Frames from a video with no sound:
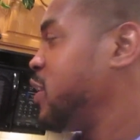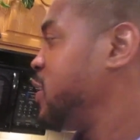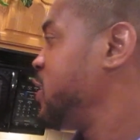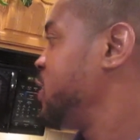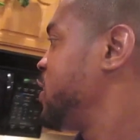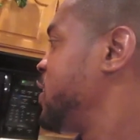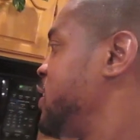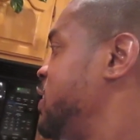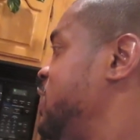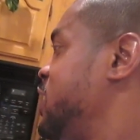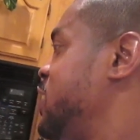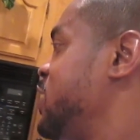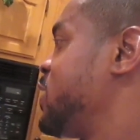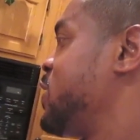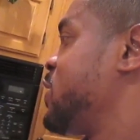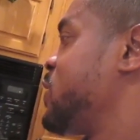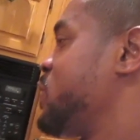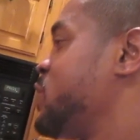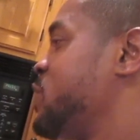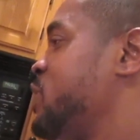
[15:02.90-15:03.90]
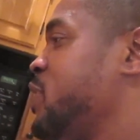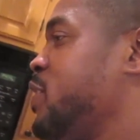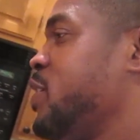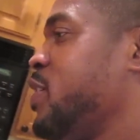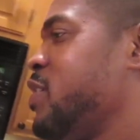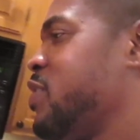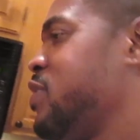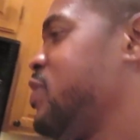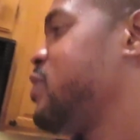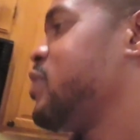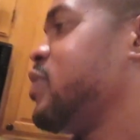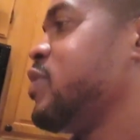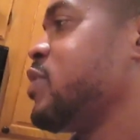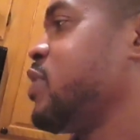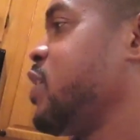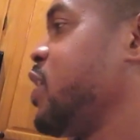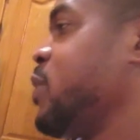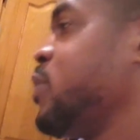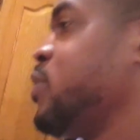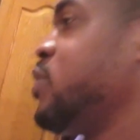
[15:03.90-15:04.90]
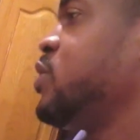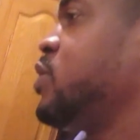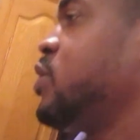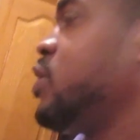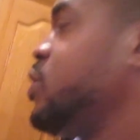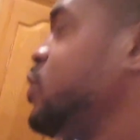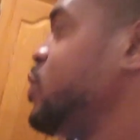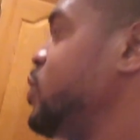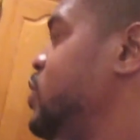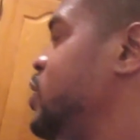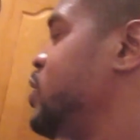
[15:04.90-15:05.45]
so many disclaimers out there, though? It's disclaimers, you know